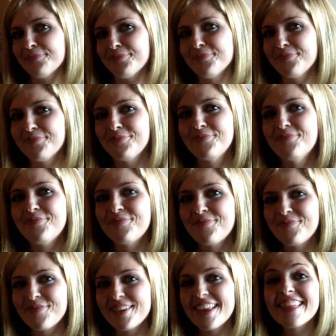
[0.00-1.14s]
Cool, Jen. Thank
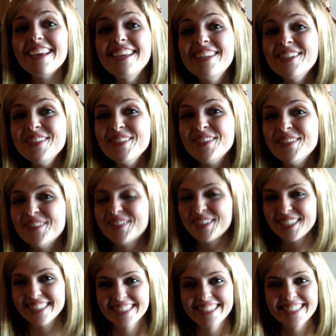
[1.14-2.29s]
you so much for thank taking you. the time to do
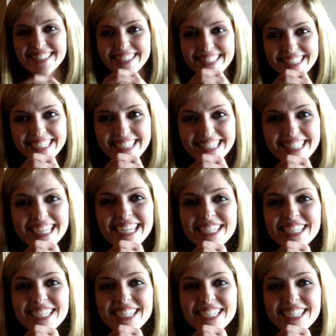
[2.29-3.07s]
this. This is fantastic.